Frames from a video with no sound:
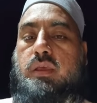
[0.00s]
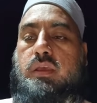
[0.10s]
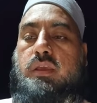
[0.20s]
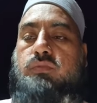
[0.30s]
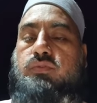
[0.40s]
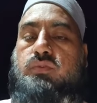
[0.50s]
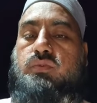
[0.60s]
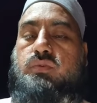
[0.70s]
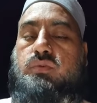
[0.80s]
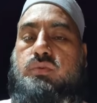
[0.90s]
If
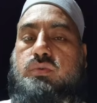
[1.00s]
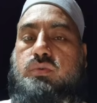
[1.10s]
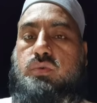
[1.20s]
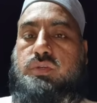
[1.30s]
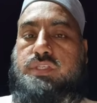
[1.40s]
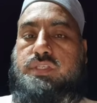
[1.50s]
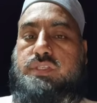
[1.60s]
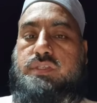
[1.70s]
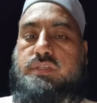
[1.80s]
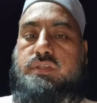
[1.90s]
you
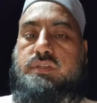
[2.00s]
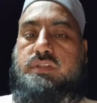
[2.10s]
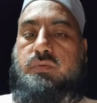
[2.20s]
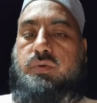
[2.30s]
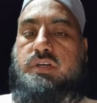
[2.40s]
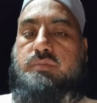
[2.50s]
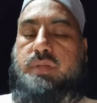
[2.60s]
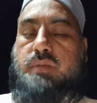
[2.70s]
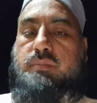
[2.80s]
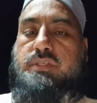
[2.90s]
notice, the word
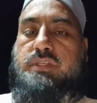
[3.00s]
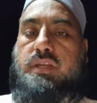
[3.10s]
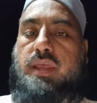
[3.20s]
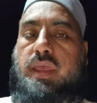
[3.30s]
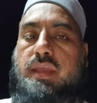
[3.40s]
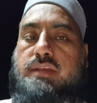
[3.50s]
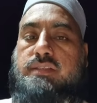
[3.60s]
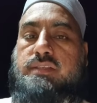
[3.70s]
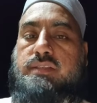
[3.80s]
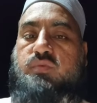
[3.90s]
parameter
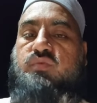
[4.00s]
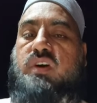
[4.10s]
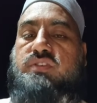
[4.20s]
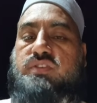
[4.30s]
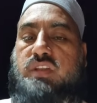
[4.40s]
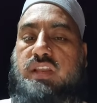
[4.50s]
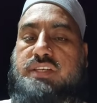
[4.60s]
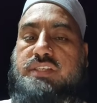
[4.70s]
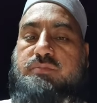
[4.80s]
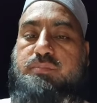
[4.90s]
has first
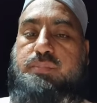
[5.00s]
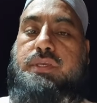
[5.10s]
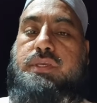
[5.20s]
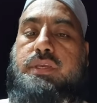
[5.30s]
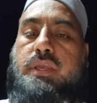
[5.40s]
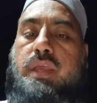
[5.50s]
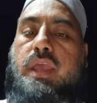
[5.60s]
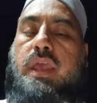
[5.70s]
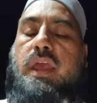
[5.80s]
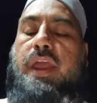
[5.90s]
letter P
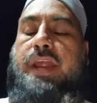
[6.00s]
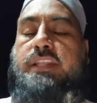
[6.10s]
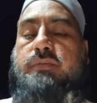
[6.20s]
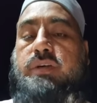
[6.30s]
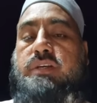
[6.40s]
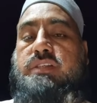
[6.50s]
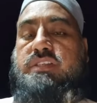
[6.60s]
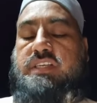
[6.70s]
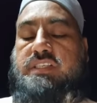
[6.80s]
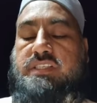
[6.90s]
and the word
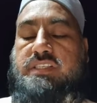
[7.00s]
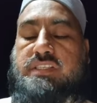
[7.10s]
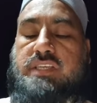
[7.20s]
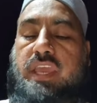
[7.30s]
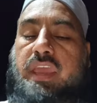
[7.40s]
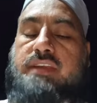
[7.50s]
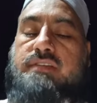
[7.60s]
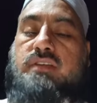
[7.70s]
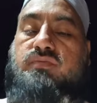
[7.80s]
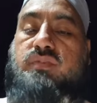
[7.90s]
statistic has
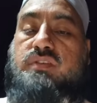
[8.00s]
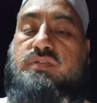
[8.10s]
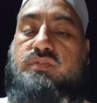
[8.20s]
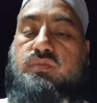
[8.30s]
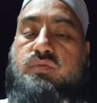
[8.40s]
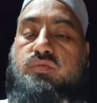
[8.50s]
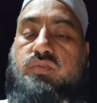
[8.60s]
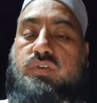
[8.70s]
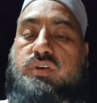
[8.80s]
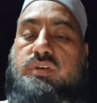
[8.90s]
the first
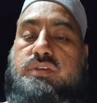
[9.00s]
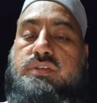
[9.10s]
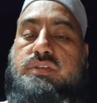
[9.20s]
word